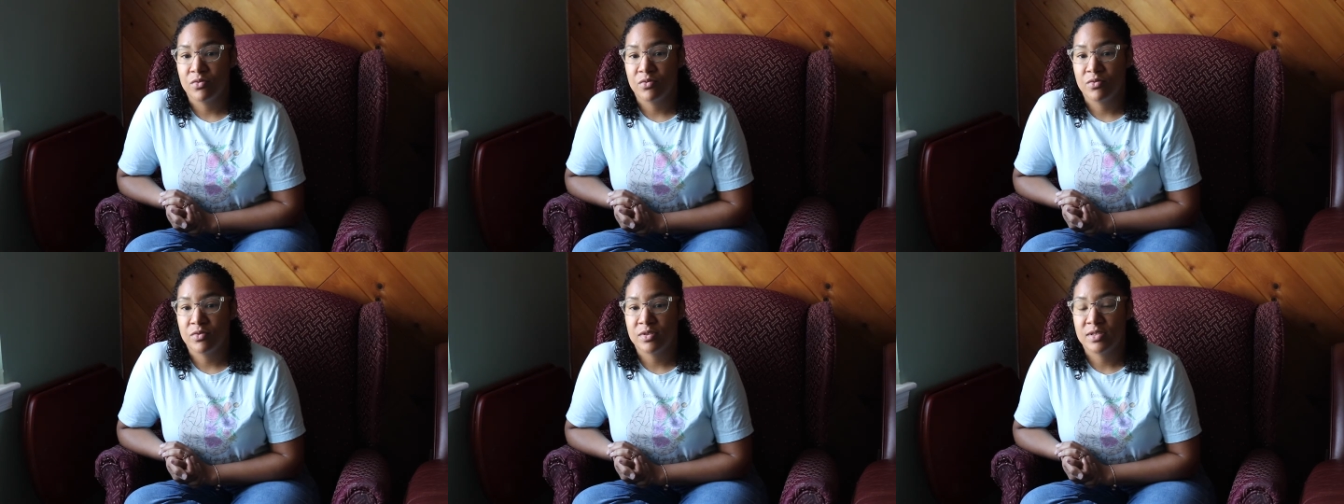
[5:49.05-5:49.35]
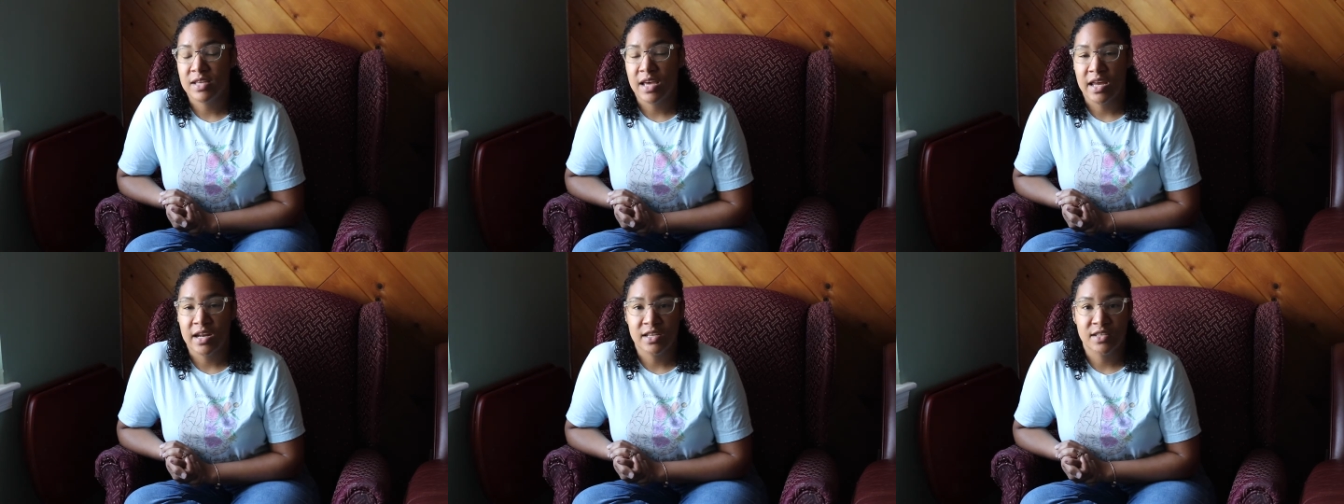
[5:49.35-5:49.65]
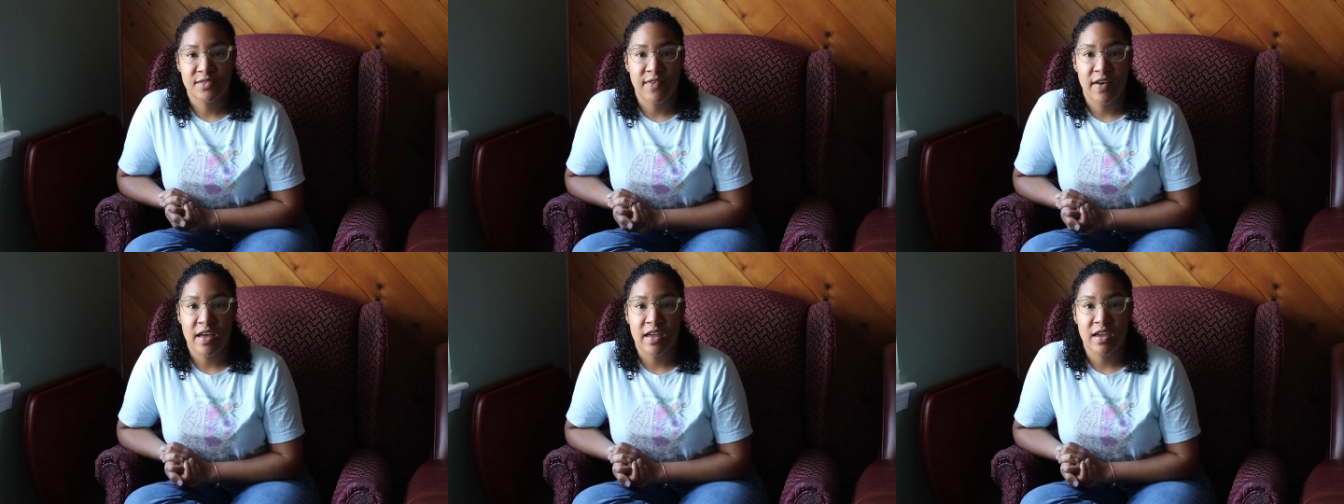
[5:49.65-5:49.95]

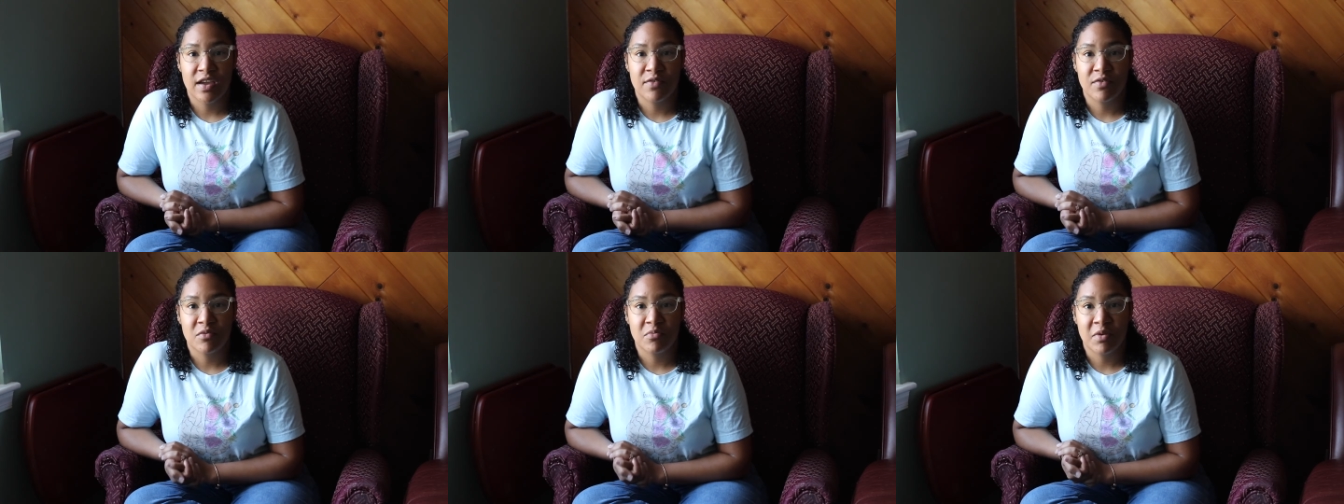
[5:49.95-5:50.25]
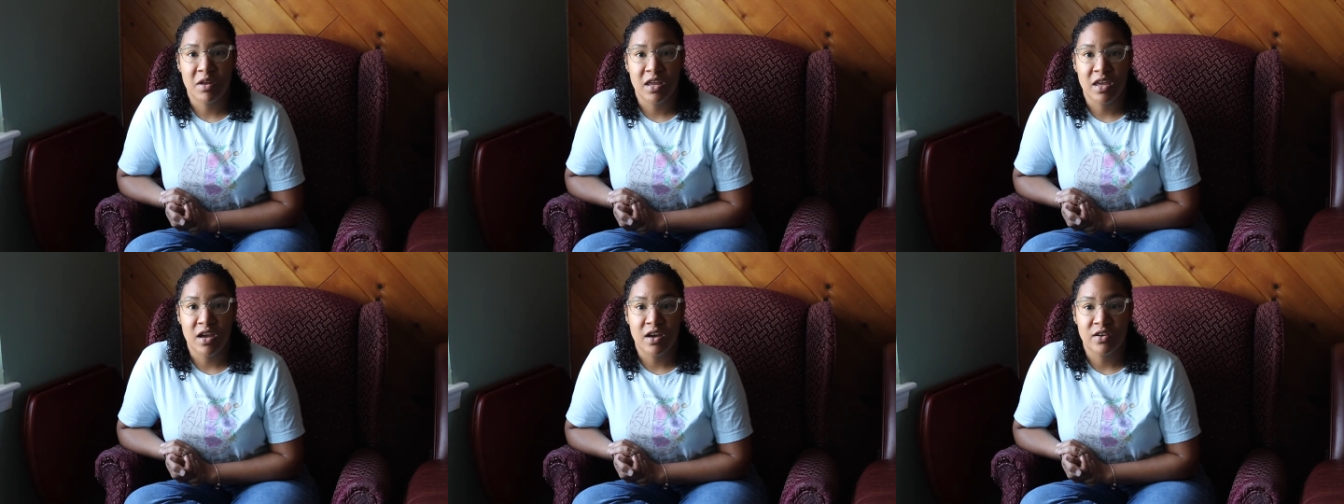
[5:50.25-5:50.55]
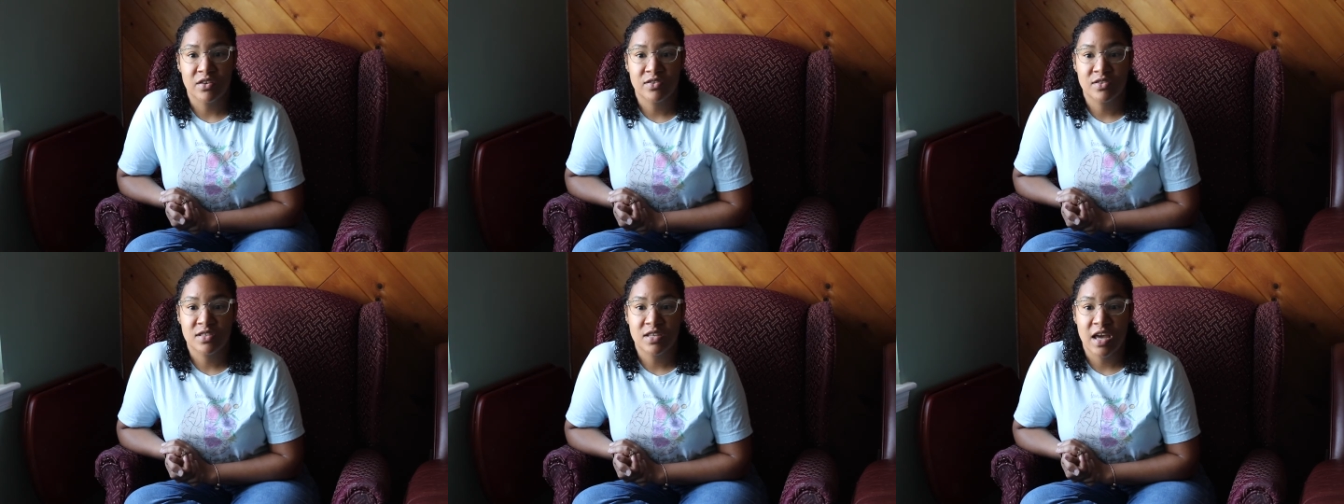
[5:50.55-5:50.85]
satisfying everybody
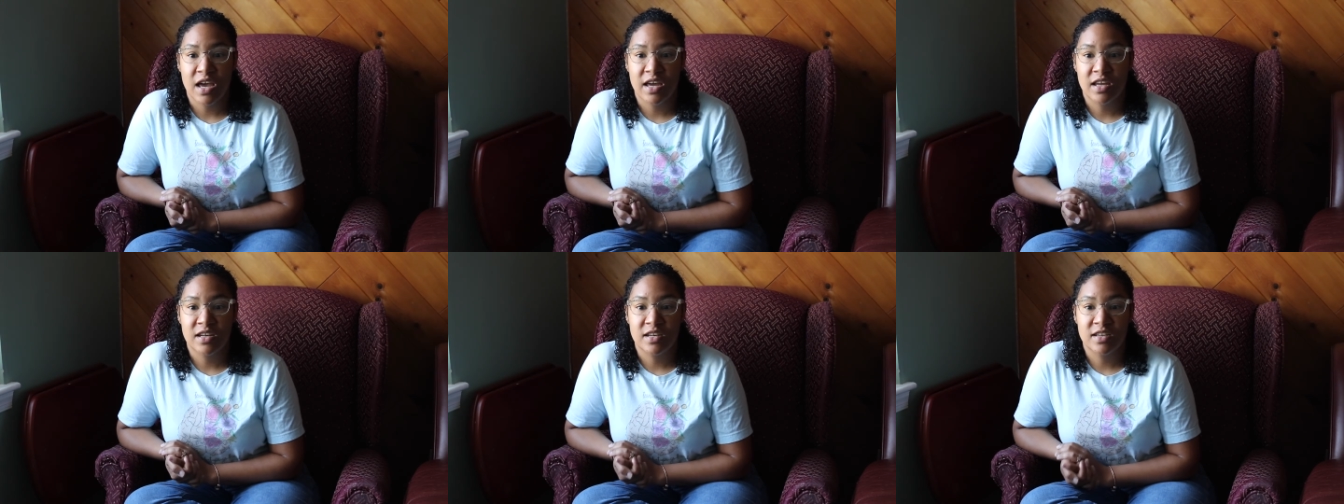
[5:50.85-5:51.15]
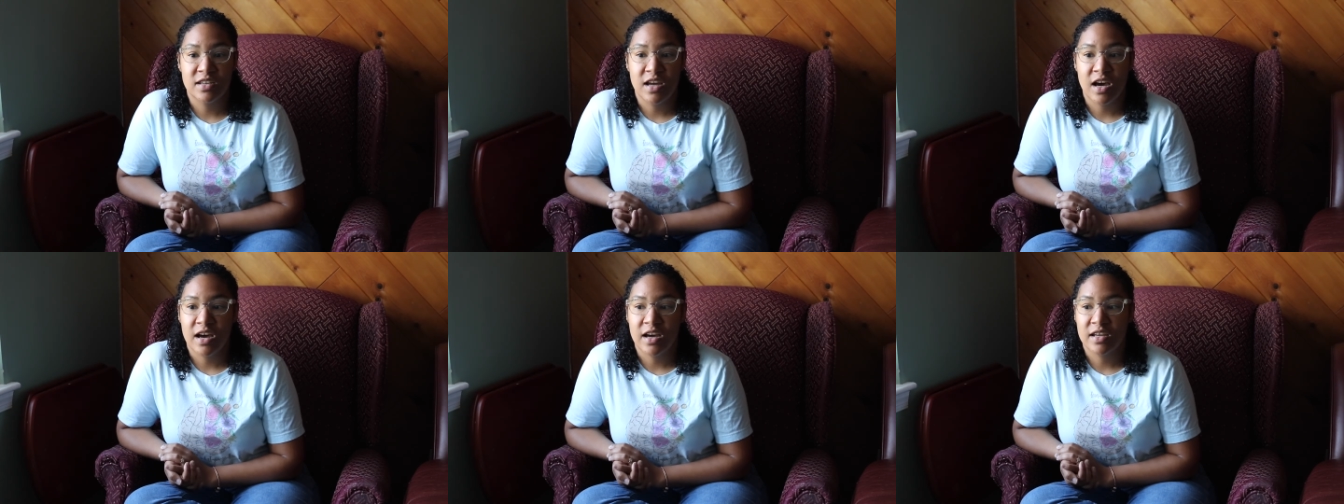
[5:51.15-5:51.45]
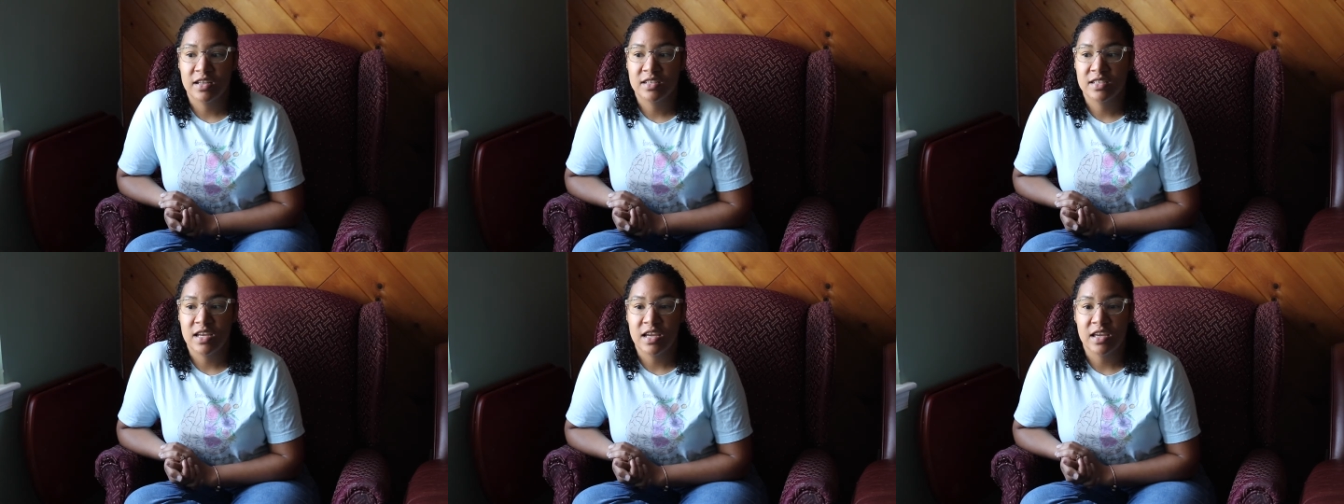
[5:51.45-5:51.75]
else and
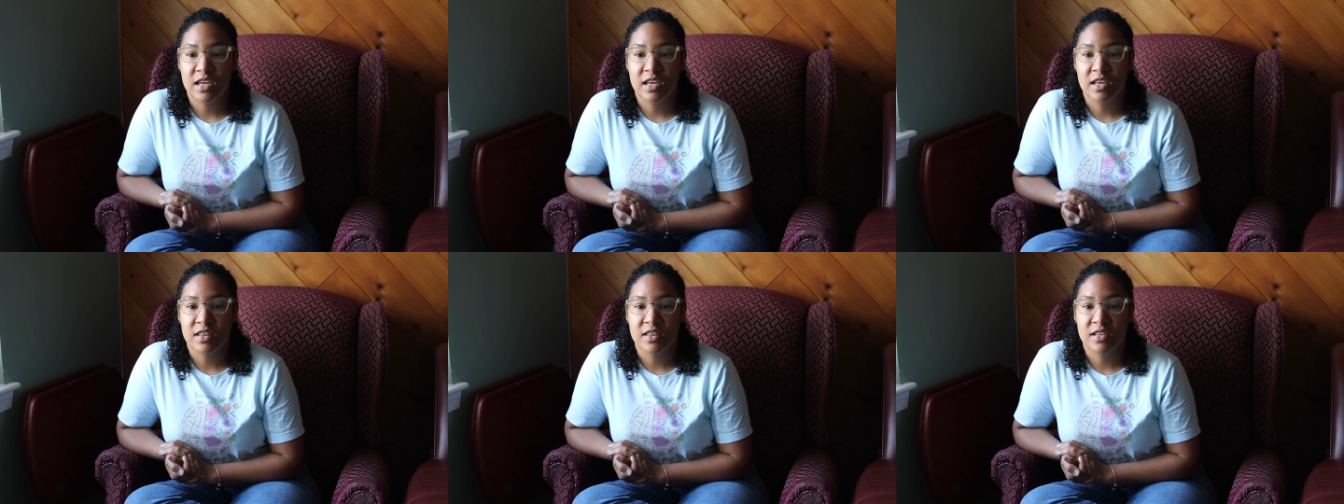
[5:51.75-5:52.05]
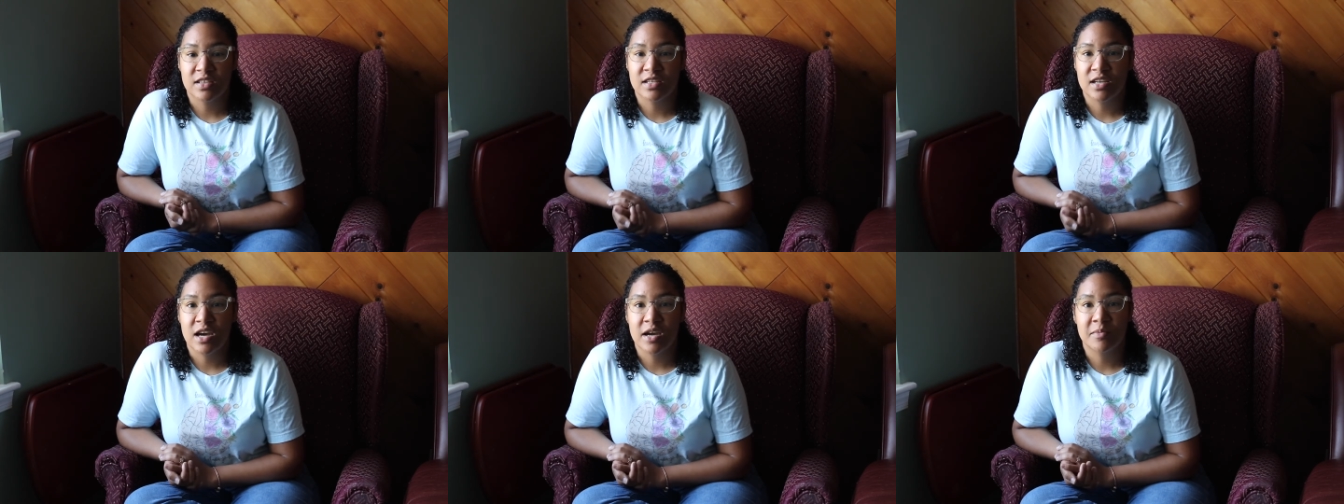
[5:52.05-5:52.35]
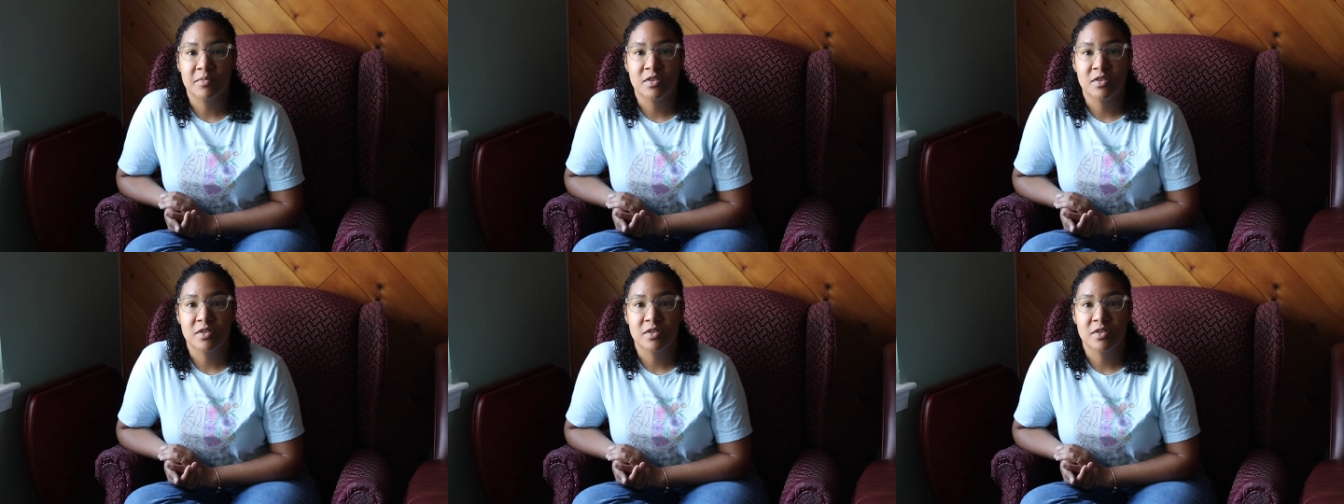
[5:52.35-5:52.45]
not taking the time